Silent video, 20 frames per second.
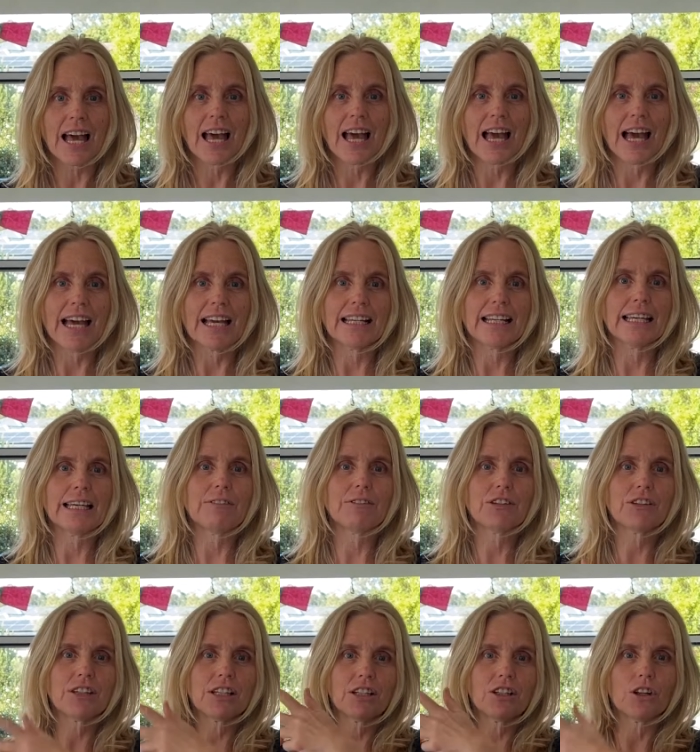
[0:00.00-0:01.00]
and
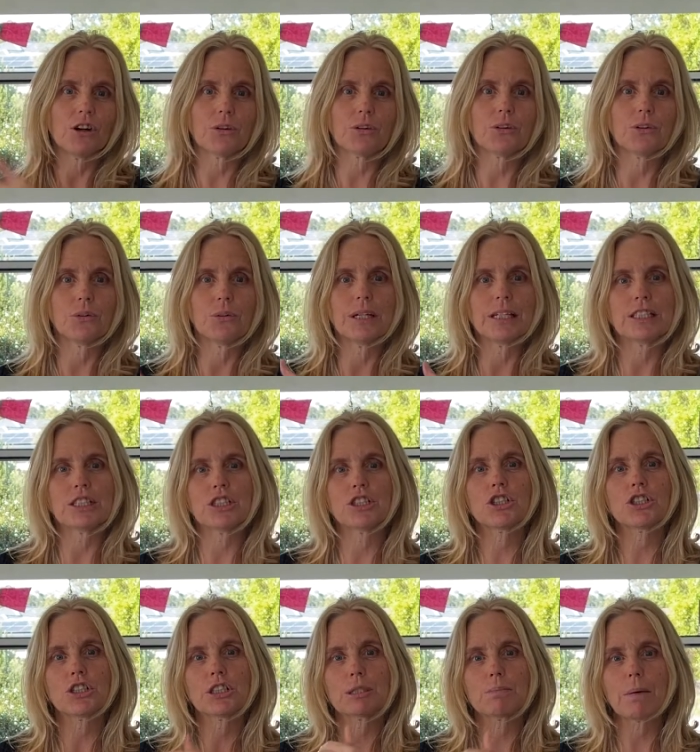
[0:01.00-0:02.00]
even the local
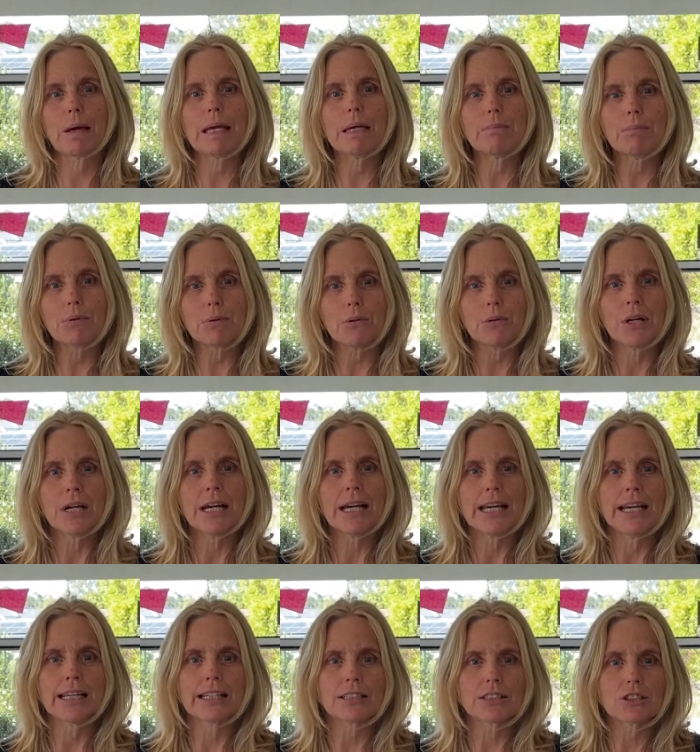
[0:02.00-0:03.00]
indigenous people
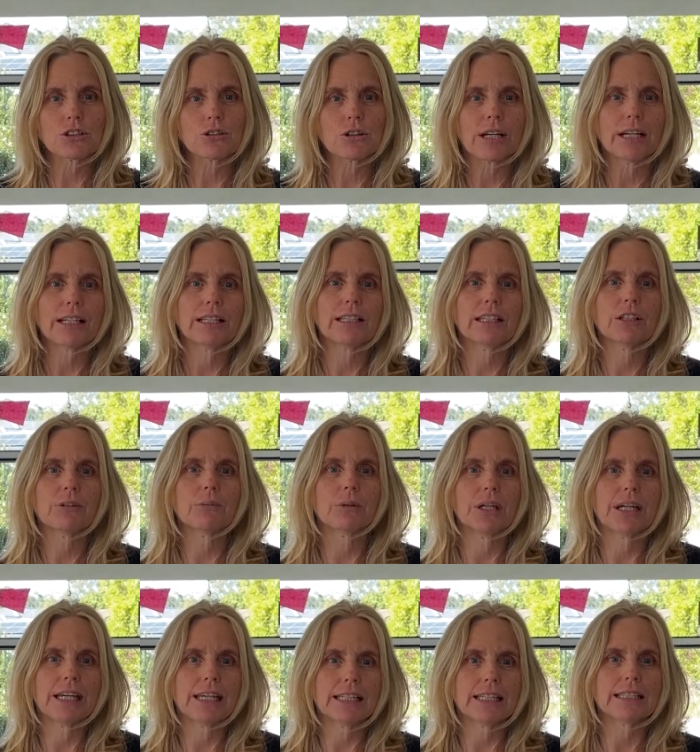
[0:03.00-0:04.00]
in Australia were
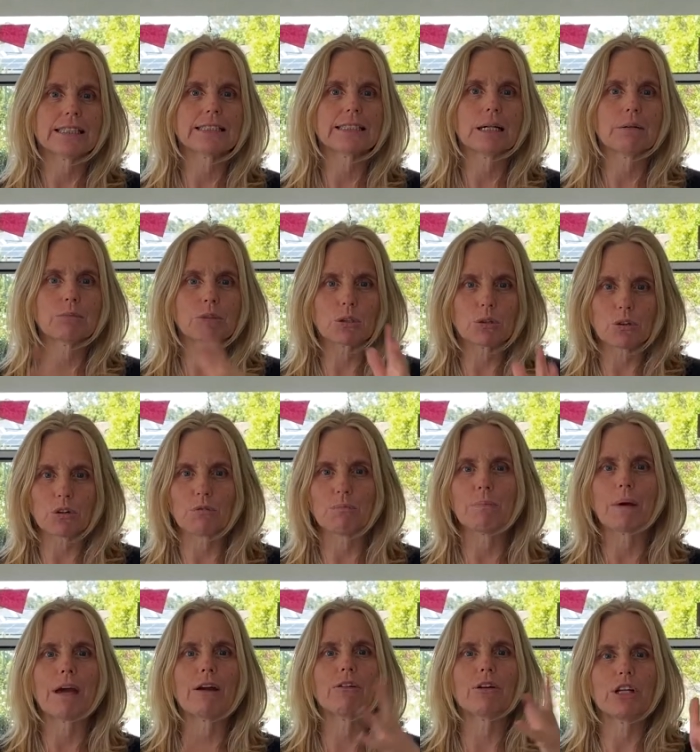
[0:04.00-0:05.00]
eating some sort of
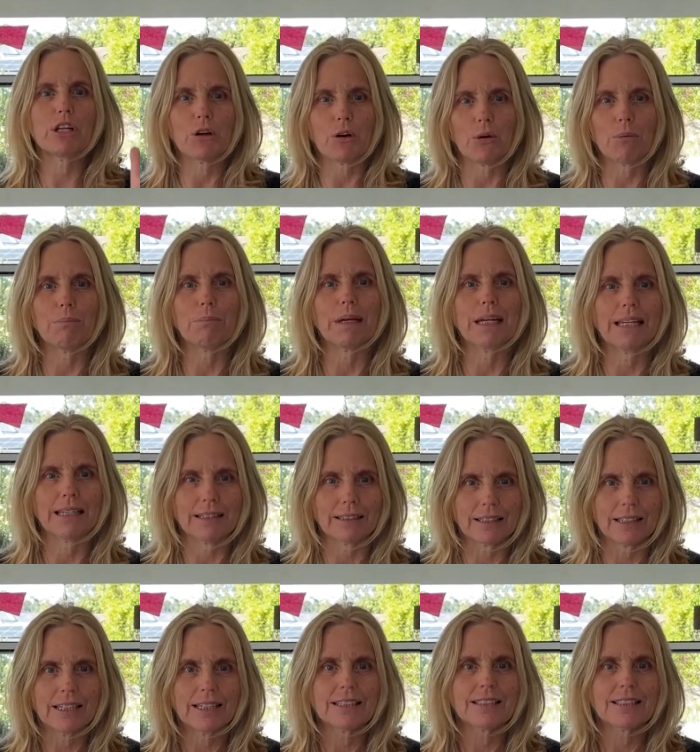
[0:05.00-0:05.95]
berry or bean.